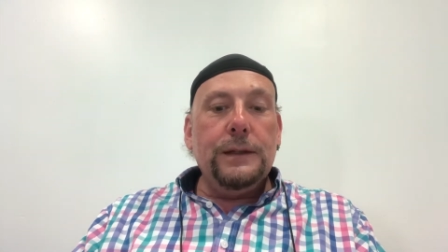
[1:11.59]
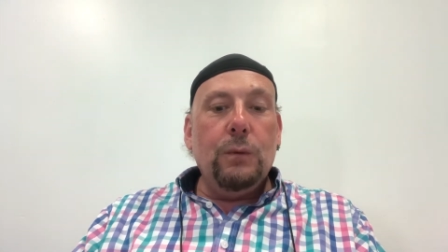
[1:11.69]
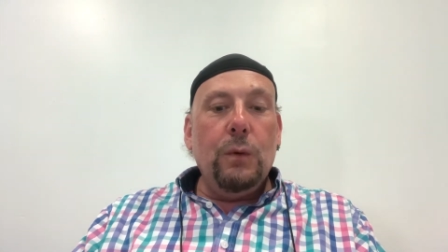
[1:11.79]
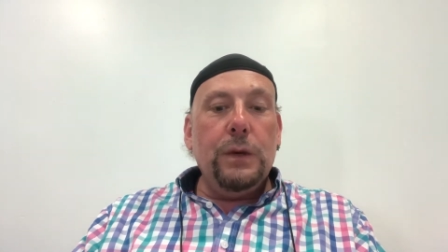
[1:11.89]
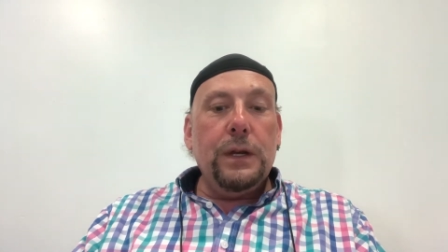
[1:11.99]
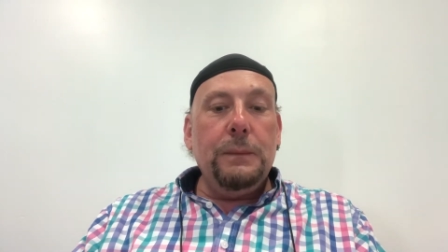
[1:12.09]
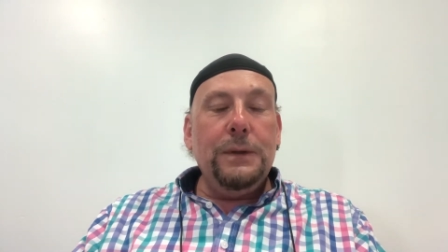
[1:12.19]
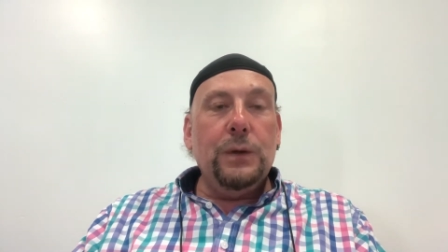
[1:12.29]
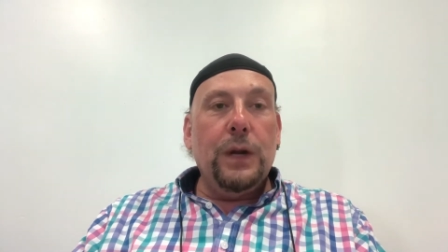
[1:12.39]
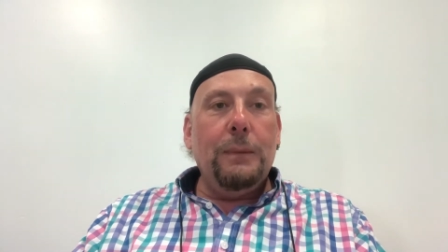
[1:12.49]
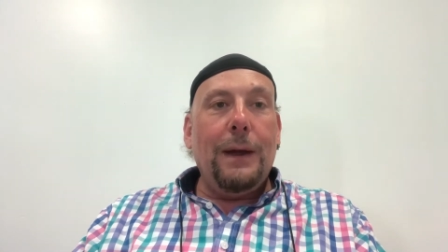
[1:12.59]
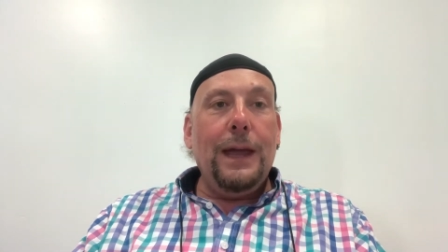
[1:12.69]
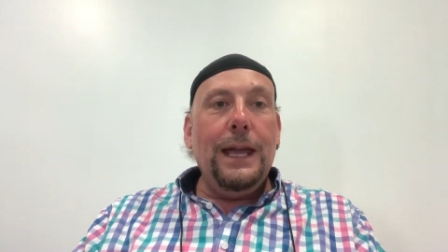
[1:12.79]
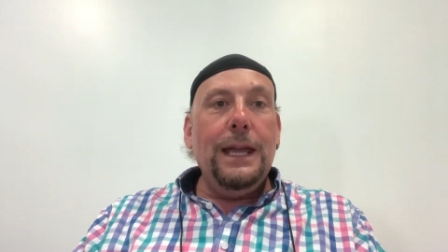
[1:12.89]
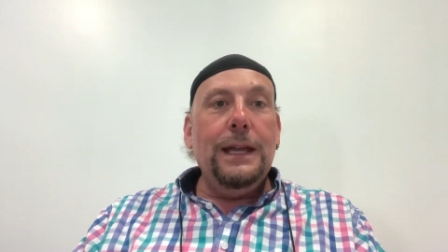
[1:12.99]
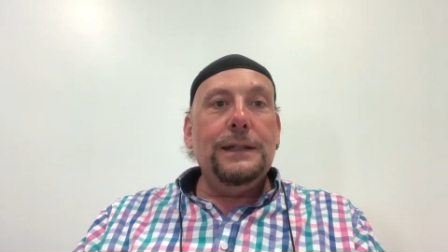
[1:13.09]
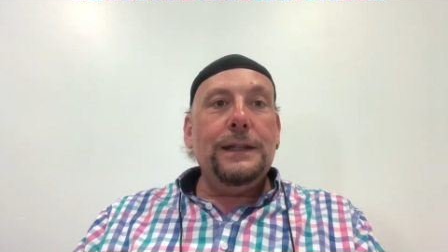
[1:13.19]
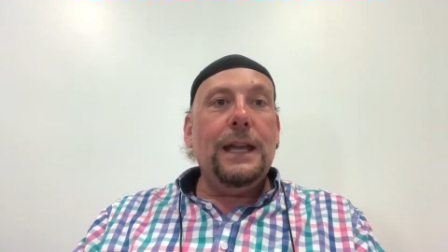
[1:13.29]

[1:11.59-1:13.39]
So what we're going to be talking about is